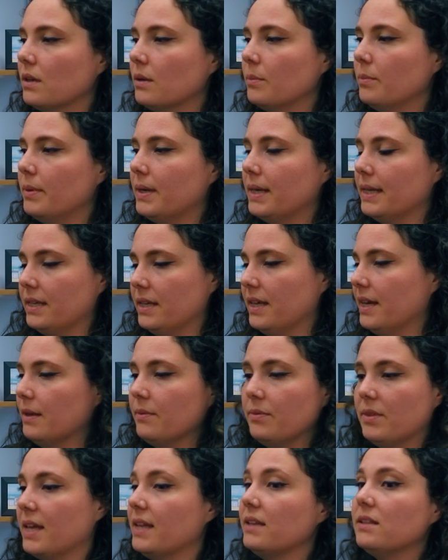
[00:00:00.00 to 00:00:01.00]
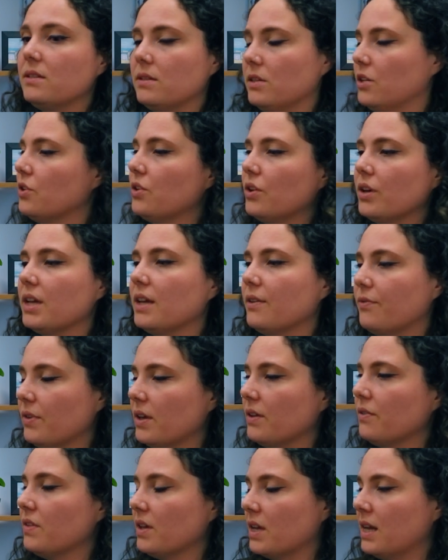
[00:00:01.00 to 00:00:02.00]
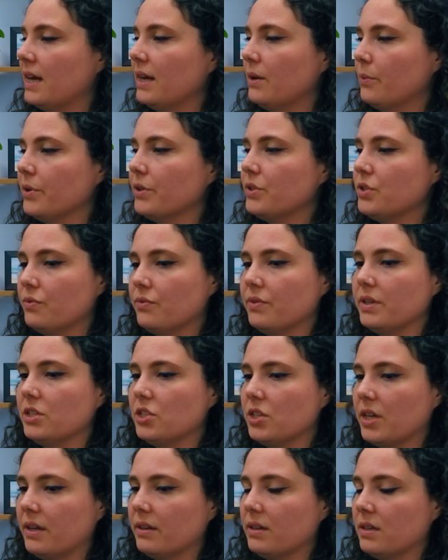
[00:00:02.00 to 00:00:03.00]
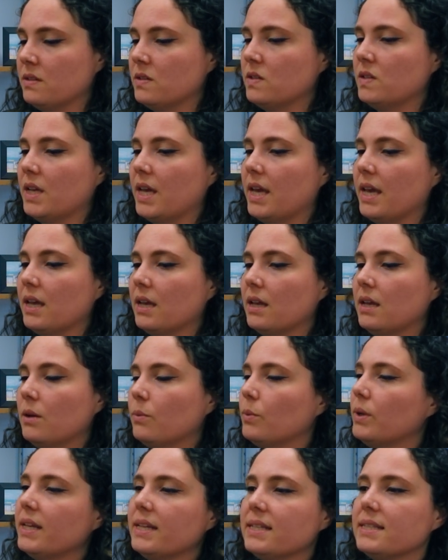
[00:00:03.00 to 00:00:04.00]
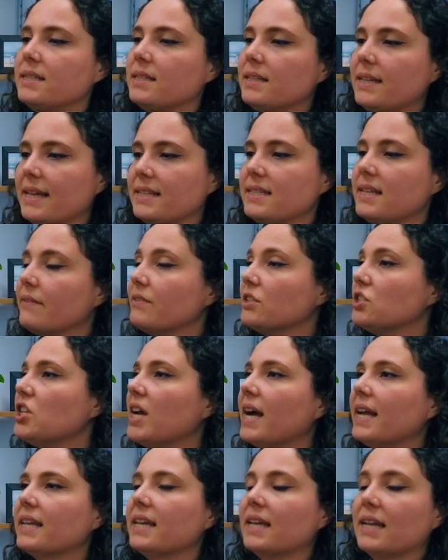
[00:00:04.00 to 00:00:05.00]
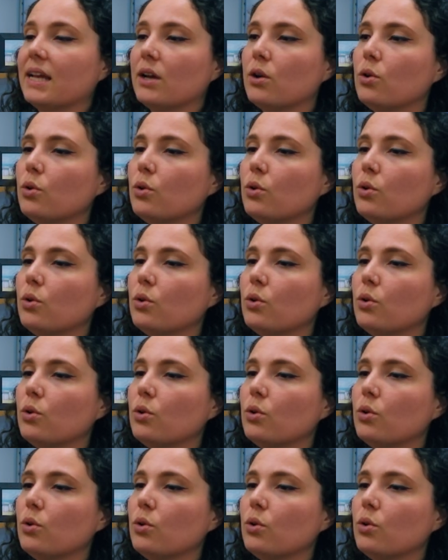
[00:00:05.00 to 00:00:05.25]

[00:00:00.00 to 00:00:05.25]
But yeah, then, you know, if the client were to reach out and say, well, let's have a chat. Can I